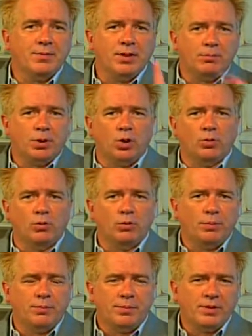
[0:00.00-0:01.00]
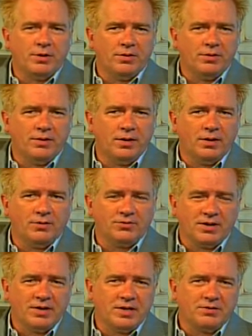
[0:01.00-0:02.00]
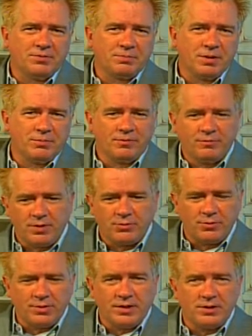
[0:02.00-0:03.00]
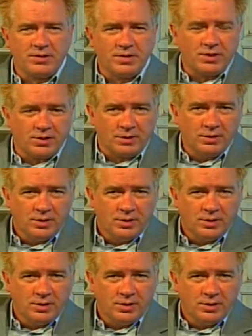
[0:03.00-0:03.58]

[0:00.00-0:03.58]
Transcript: in the ballroom. We'll be there Sunday, September 5th through the end of the year,